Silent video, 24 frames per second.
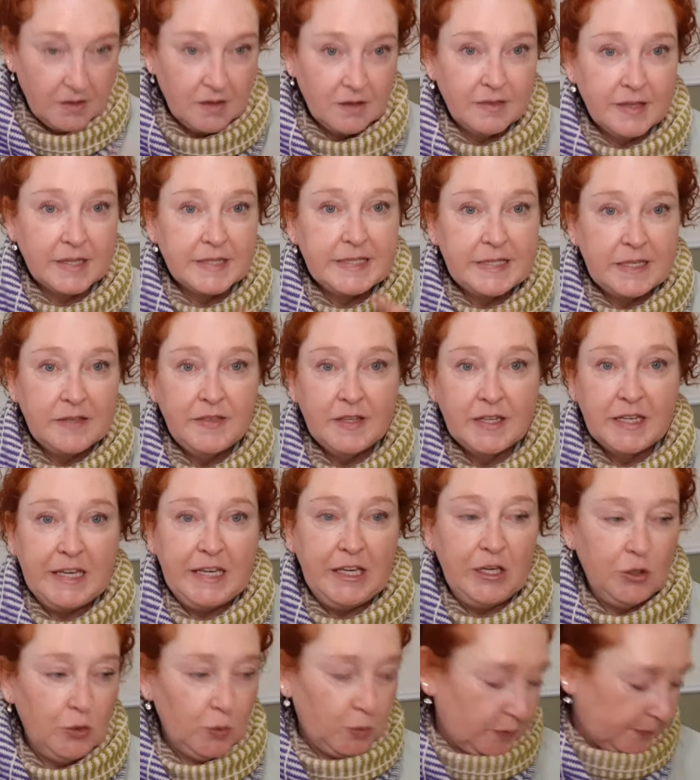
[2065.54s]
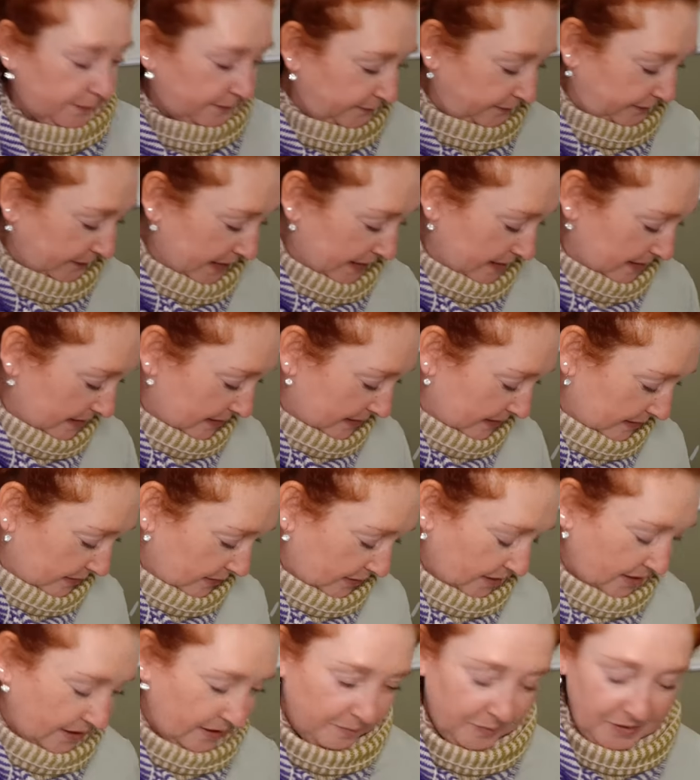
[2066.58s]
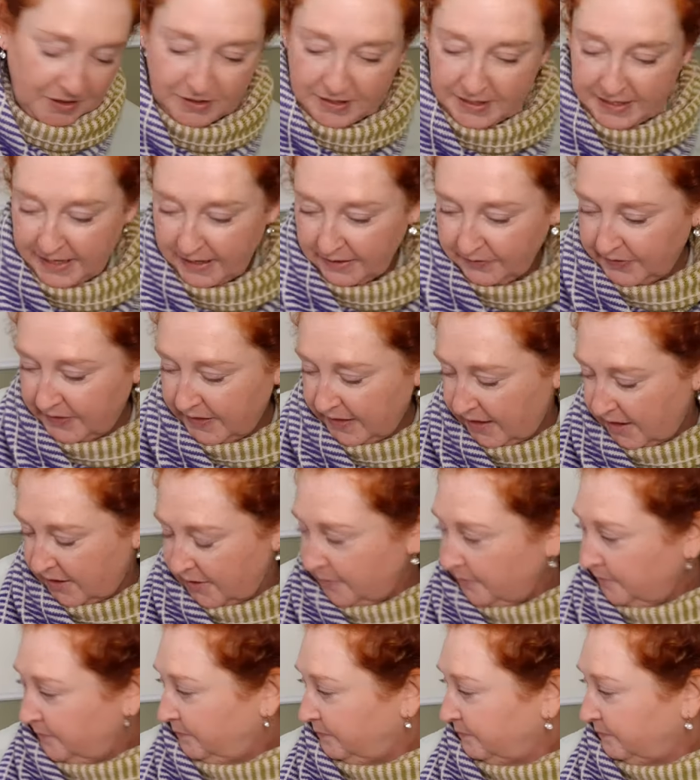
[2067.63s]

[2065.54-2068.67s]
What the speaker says: that's in the queue. I'm gonna get there.